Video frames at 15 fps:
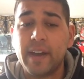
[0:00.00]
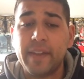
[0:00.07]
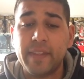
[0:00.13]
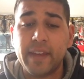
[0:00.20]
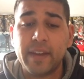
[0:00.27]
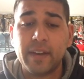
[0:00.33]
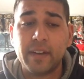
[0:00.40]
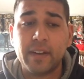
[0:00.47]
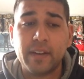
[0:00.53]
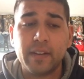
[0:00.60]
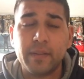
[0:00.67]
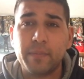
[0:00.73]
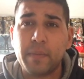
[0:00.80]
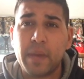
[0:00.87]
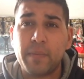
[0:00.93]
and then
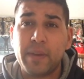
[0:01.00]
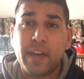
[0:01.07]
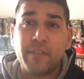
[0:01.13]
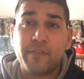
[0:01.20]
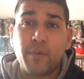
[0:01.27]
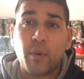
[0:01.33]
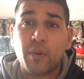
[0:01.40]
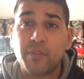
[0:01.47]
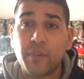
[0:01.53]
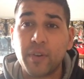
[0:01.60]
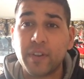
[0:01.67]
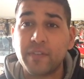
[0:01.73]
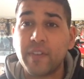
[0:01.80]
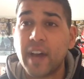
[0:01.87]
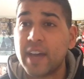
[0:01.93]
maybe at
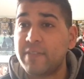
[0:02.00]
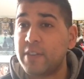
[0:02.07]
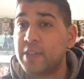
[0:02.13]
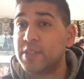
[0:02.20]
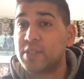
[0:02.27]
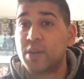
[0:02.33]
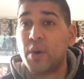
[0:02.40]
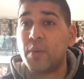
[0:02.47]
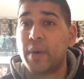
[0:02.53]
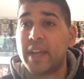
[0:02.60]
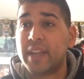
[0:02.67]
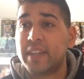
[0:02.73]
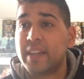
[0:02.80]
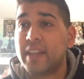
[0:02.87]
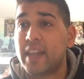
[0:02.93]
4:45 you just go
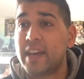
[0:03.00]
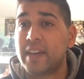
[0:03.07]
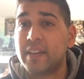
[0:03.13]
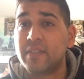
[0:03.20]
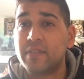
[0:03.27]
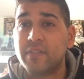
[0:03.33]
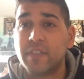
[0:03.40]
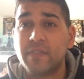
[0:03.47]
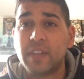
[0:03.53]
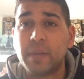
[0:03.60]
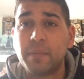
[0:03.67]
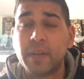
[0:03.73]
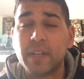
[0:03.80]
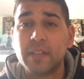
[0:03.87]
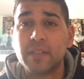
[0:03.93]
wait in line, and
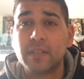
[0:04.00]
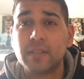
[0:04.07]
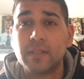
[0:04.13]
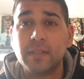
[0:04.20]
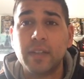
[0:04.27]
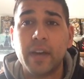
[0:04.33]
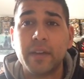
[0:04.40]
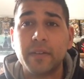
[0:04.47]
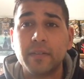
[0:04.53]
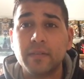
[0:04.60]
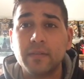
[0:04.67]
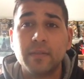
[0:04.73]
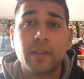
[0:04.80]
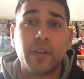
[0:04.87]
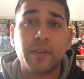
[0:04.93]
15 minutes, done.
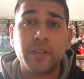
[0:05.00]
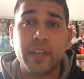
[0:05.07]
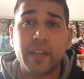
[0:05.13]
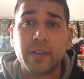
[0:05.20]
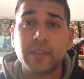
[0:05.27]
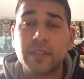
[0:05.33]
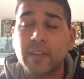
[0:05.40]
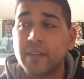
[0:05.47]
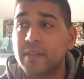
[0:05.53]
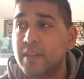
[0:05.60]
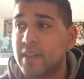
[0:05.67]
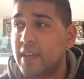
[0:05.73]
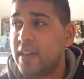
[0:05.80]
Undertaker's done.